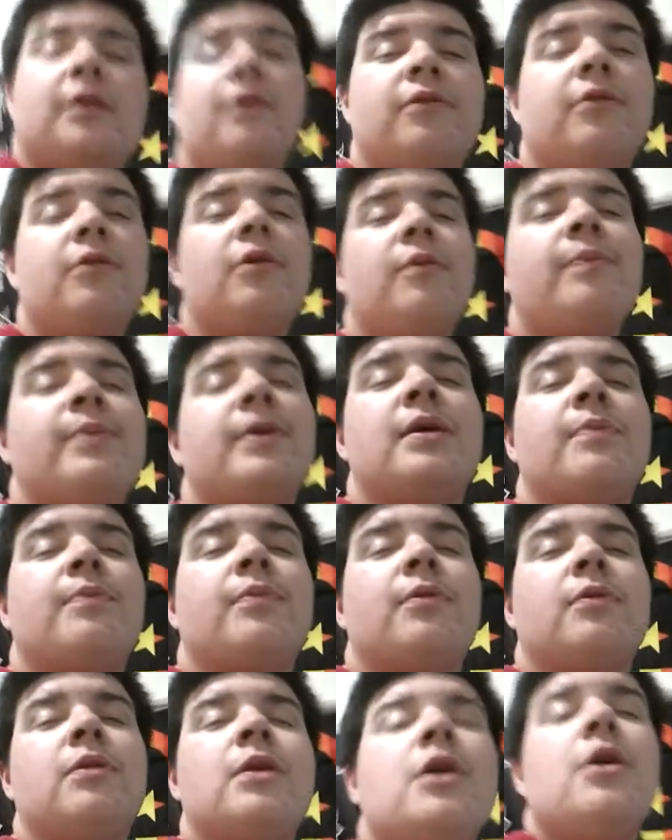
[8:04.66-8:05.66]
Now, there are
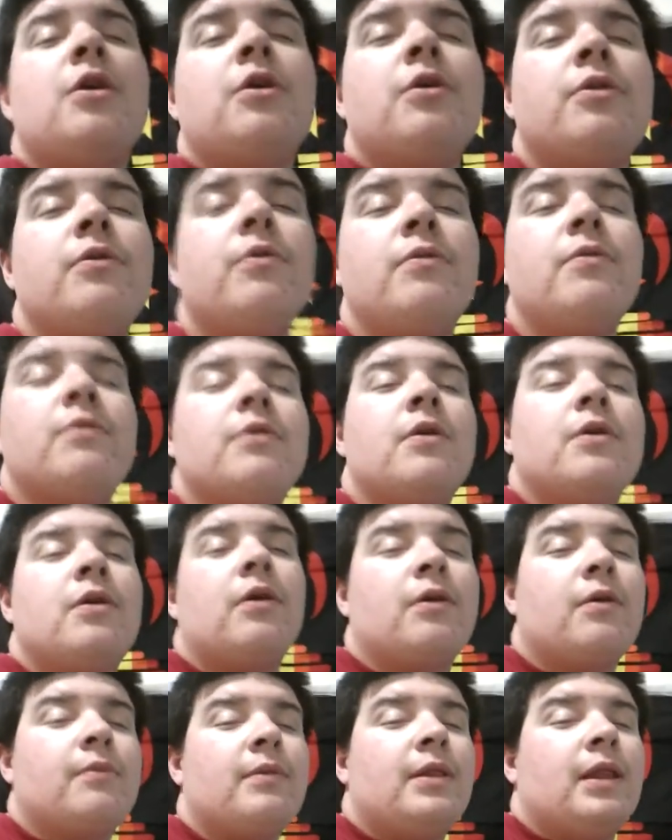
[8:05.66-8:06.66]
people who
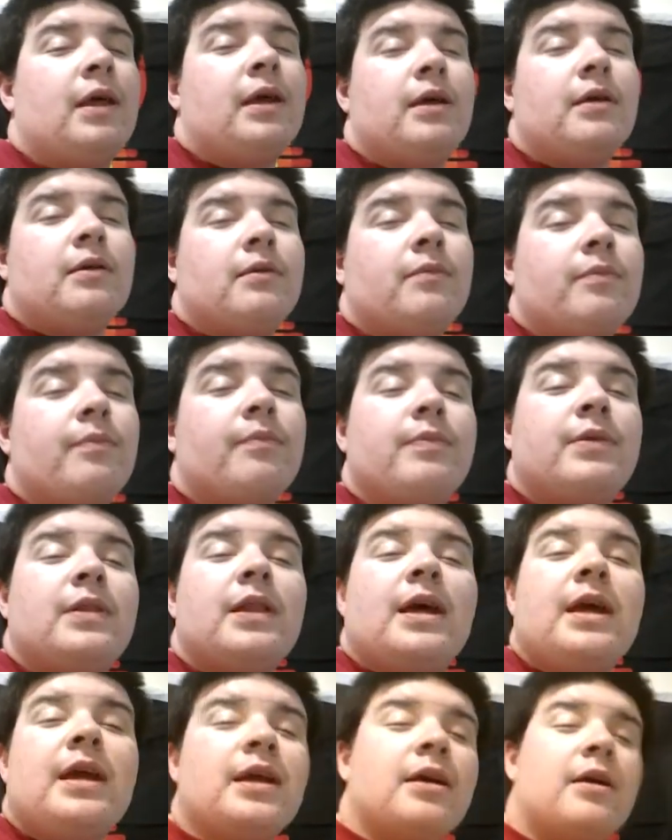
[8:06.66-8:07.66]
are going to be
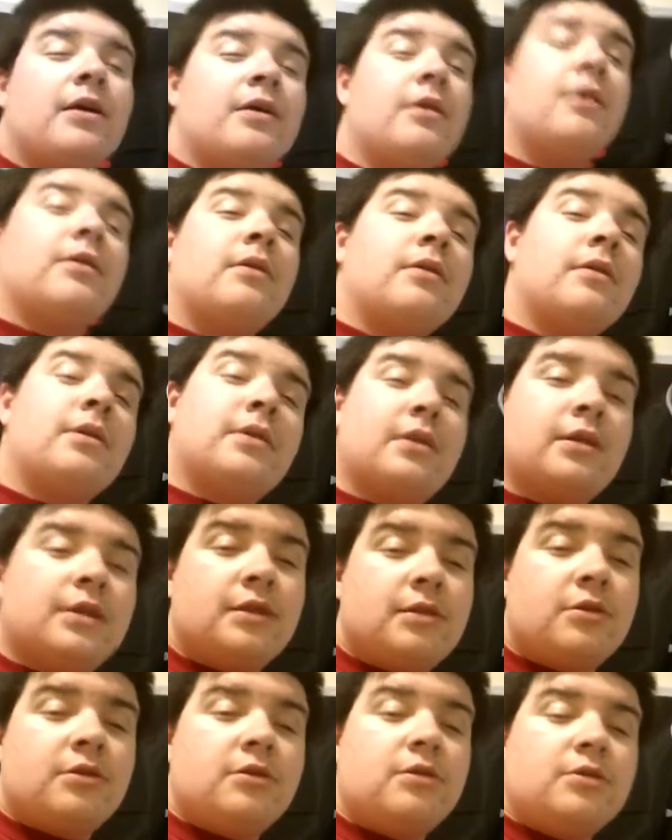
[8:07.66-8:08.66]
like,
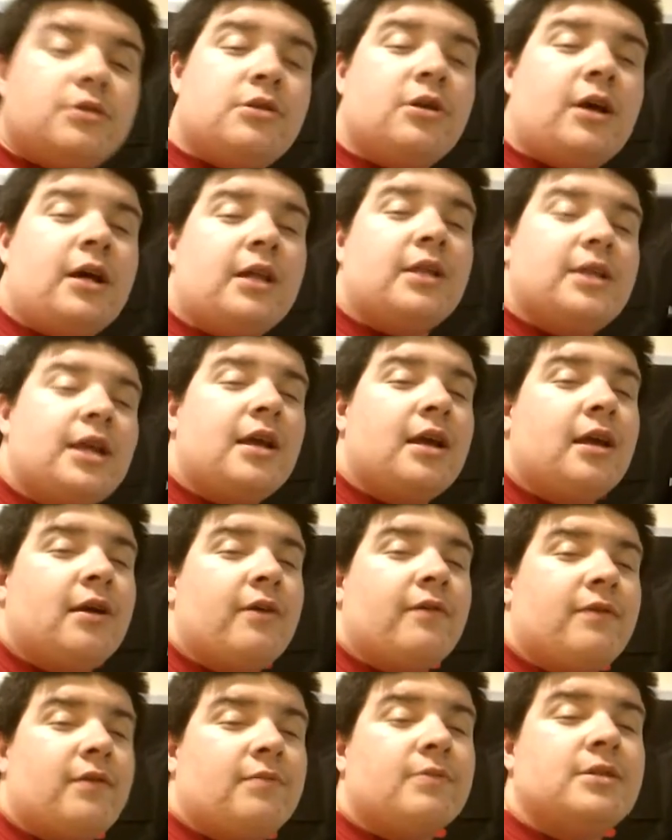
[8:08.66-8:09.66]
try to take
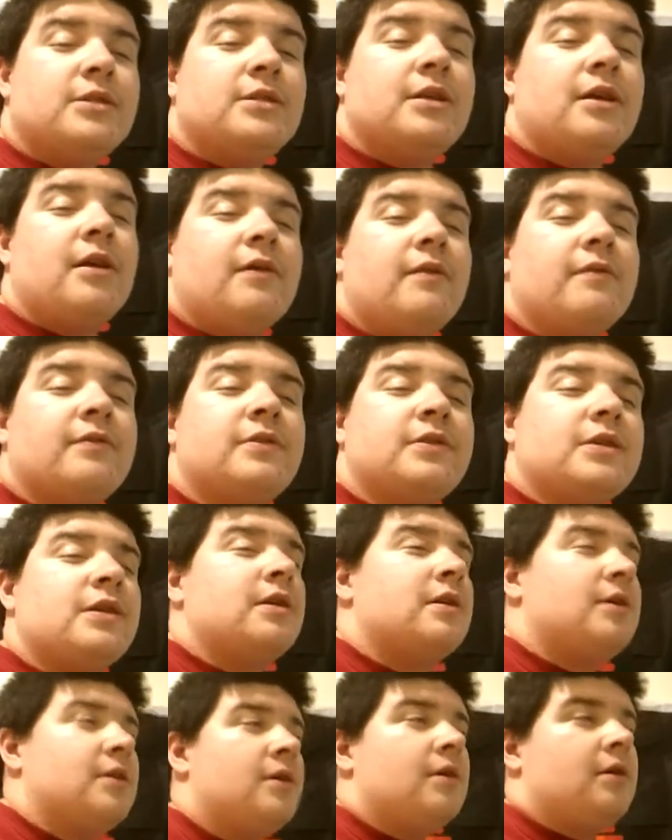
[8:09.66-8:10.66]
care of themselves
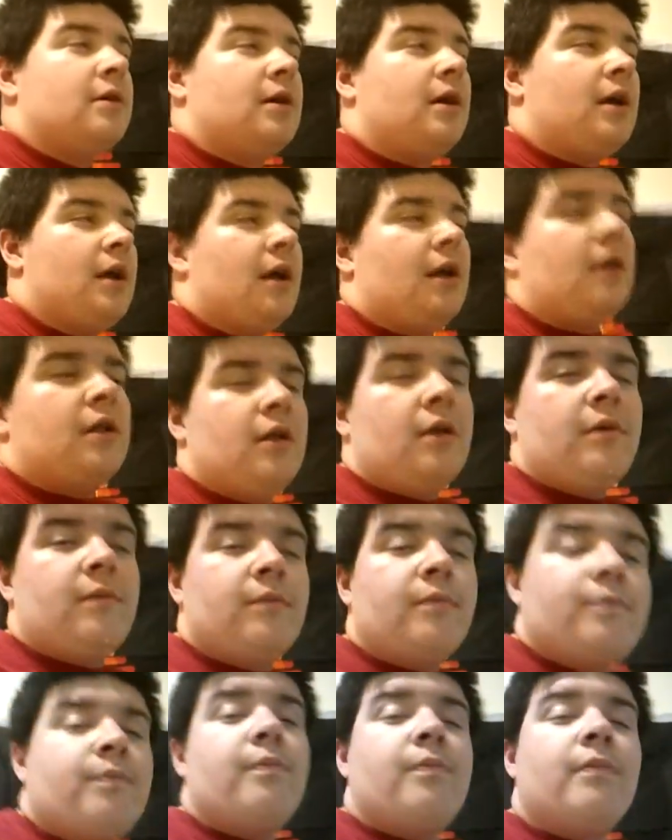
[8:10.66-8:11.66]
and
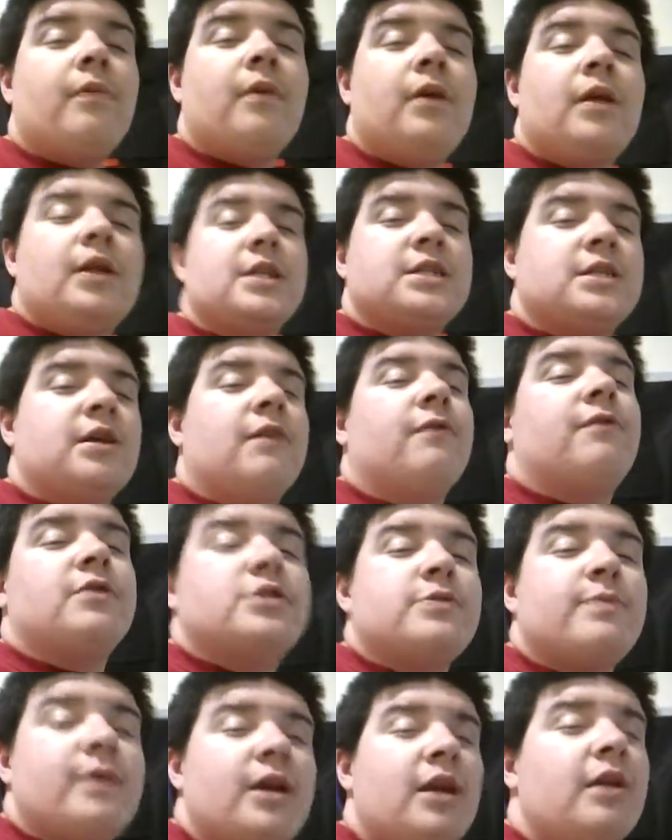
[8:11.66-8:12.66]
in a
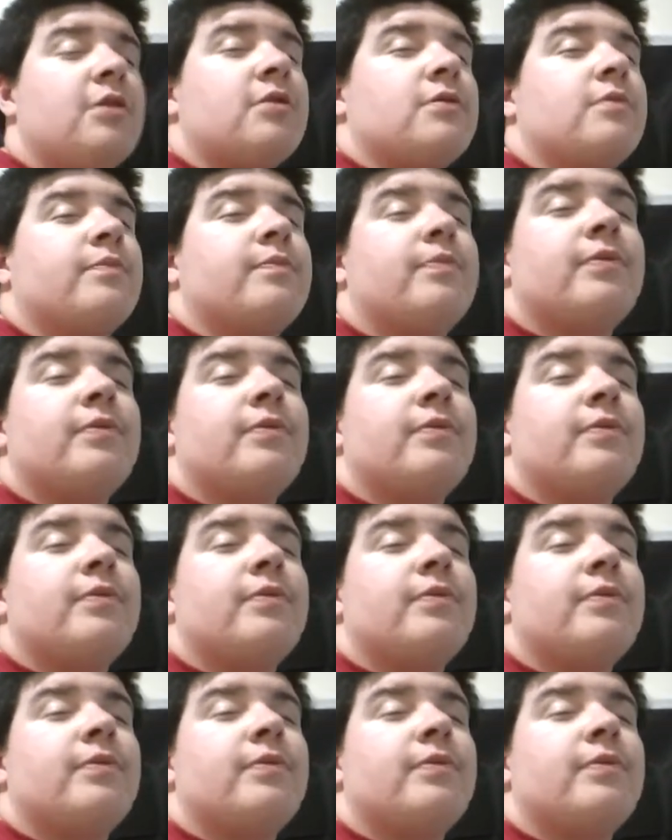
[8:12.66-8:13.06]
selfish manner.